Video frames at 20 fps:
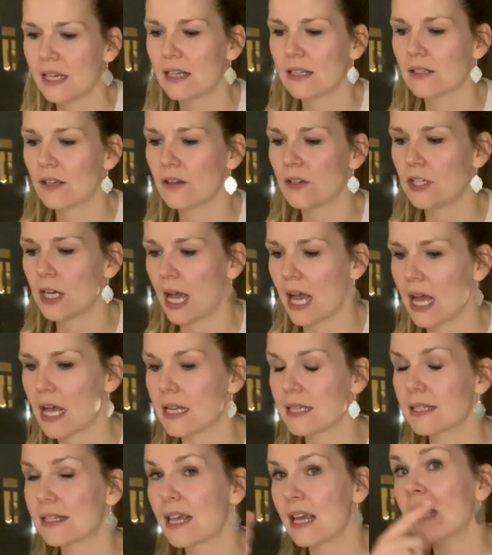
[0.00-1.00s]
So she
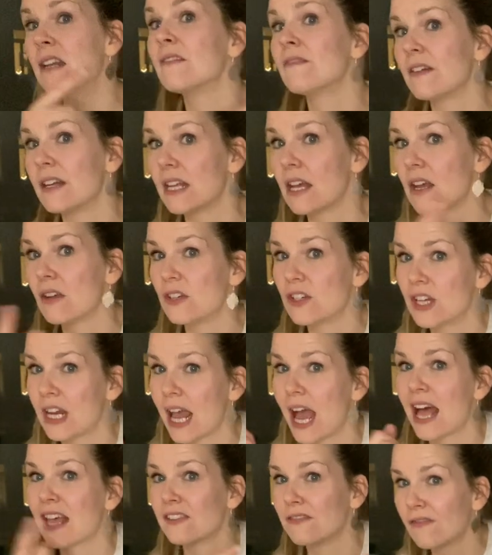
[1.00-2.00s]
has kitten videos, she
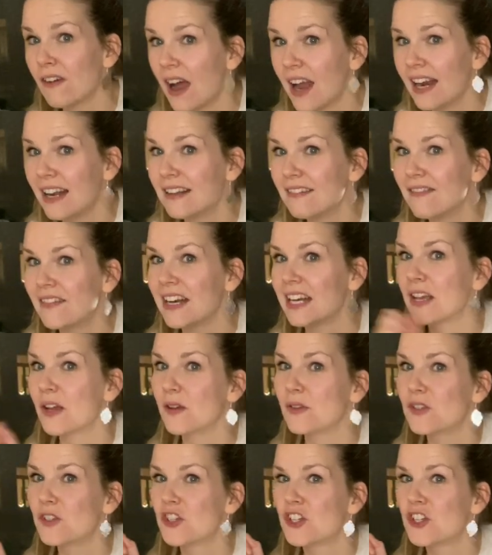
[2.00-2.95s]
has violin videos,